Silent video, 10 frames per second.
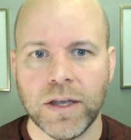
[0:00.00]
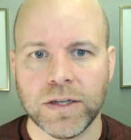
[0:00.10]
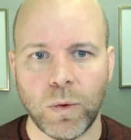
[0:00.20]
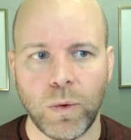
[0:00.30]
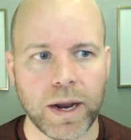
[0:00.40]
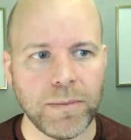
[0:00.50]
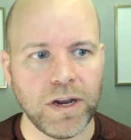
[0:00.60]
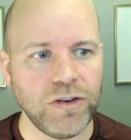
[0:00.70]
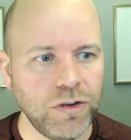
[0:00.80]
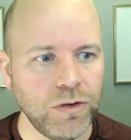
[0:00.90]
So what I'm going to
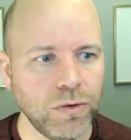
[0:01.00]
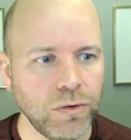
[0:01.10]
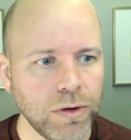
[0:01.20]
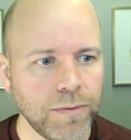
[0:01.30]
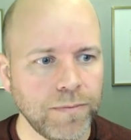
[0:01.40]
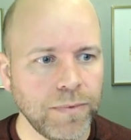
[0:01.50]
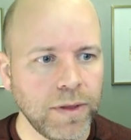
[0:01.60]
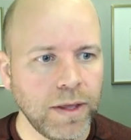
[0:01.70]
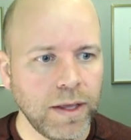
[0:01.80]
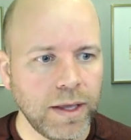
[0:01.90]
do
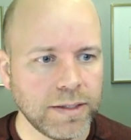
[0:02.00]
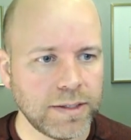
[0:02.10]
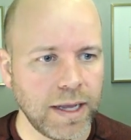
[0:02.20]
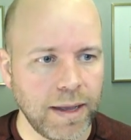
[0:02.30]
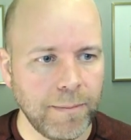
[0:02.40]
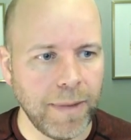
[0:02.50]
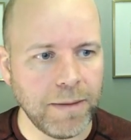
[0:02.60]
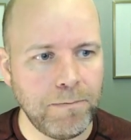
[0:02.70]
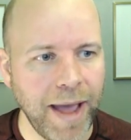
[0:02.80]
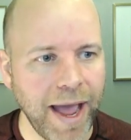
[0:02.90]
is my
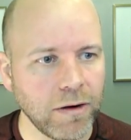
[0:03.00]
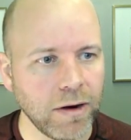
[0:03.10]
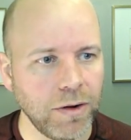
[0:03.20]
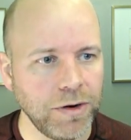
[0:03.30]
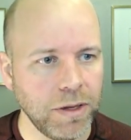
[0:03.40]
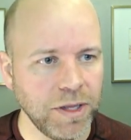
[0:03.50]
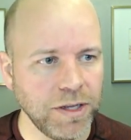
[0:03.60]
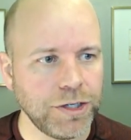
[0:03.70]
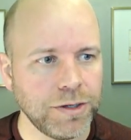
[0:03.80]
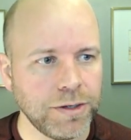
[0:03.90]
background
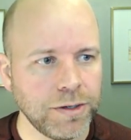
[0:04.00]
image